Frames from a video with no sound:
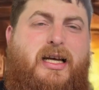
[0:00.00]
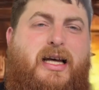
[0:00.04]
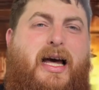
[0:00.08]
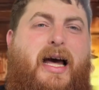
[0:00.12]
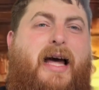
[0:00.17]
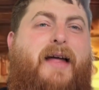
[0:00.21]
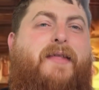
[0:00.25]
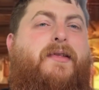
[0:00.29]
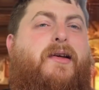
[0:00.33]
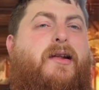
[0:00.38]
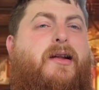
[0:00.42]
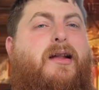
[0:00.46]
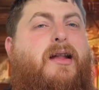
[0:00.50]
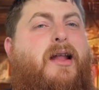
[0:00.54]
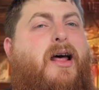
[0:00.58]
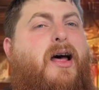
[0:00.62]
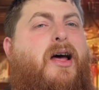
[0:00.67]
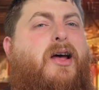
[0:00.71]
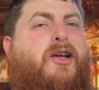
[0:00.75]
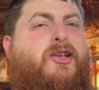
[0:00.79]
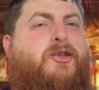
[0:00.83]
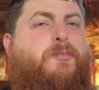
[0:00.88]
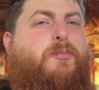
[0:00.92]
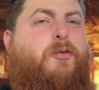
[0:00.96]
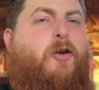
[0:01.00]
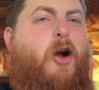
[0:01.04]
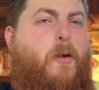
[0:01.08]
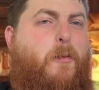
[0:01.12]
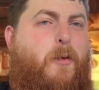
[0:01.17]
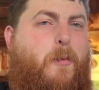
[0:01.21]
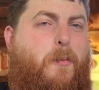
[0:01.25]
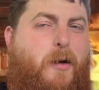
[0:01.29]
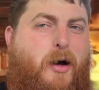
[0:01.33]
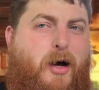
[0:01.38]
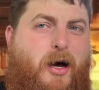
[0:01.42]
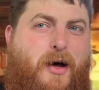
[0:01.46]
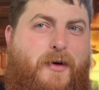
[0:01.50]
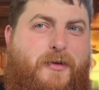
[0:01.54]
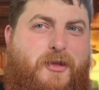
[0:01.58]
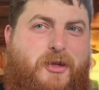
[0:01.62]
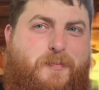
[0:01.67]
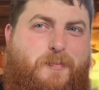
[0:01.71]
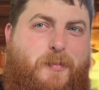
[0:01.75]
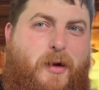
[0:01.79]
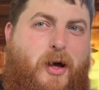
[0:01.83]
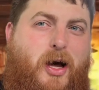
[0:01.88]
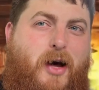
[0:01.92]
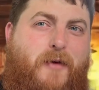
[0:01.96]
And the last primal path is
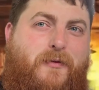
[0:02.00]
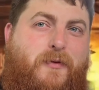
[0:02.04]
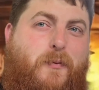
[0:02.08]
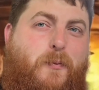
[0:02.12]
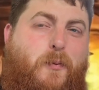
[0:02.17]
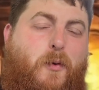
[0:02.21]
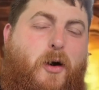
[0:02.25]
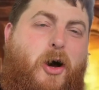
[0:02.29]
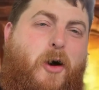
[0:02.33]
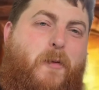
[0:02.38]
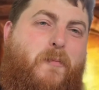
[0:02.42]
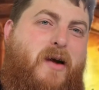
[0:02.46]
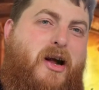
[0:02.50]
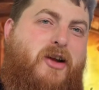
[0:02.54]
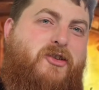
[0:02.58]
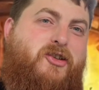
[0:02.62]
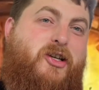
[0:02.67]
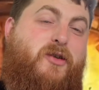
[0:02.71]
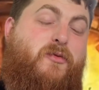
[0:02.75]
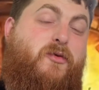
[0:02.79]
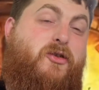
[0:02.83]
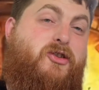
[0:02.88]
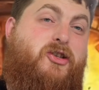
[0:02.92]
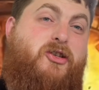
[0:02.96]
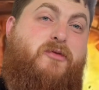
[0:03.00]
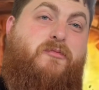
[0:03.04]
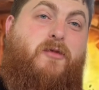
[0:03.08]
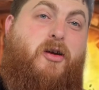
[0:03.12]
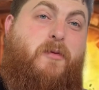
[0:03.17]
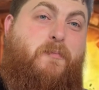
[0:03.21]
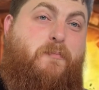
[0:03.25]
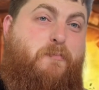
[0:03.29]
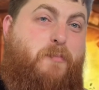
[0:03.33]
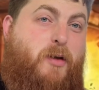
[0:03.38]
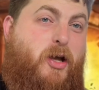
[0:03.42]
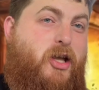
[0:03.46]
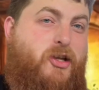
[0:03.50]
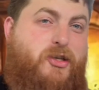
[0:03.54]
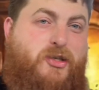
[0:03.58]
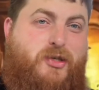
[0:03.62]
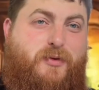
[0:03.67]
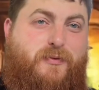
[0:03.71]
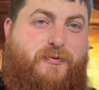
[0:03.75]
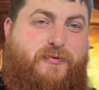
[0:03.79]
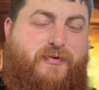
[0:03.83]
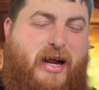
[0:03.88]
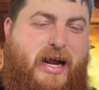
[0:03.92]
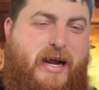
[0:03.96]
Path of Wild Magic, which is my
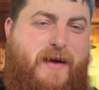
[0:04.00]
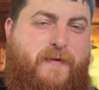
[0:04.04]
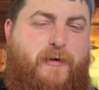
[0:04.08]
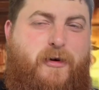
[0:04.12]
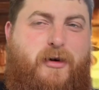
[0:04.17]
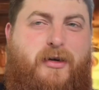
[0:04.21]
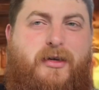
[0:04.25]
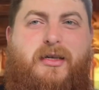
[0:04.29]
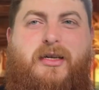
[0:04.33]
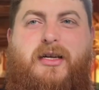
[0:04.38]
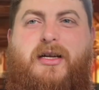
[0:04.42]
personal favourite.